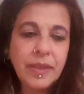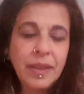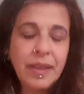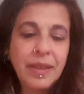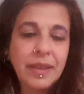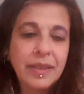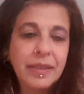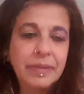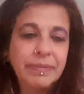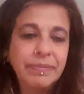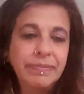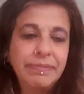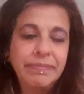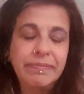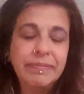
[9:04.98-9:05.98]

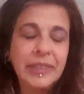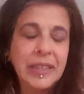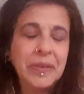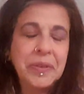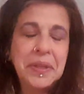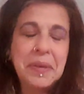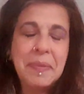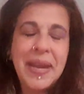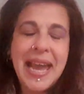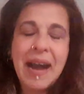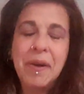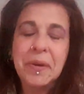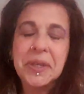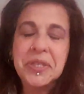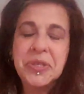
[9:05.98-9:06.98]
the only way
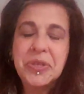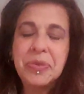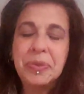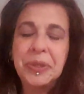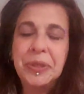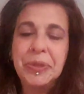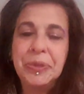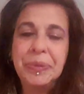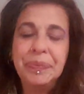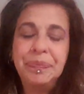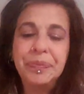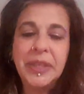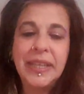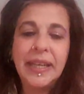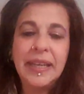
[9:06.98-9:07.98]
out is through.
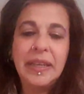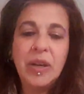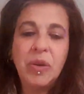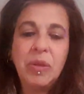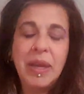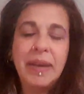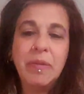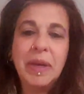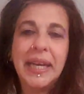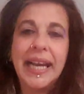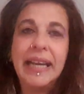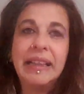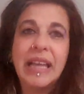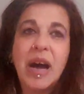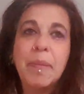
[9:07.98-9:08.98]
And I know that when I
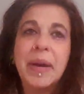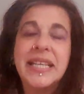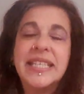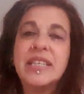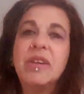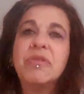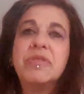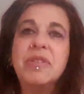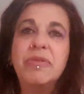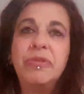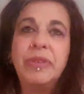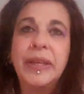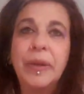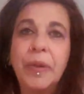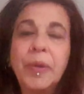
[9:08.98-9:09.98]
allow myself to
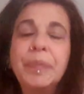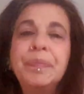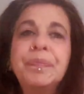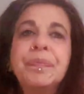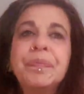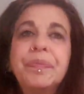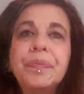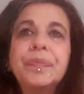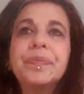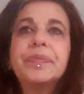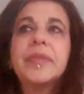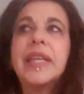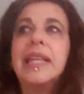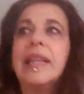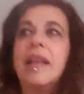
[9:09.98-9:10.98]
feel
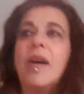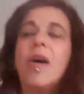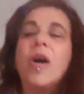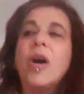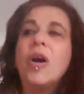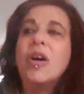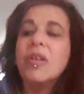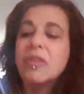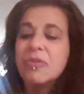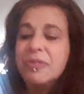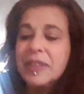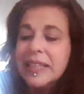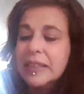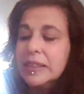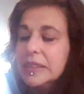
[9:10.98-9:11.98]
all the
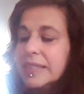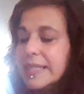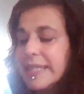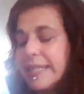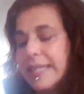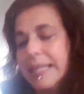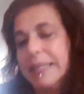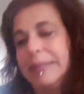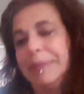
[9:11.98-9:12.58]
feels,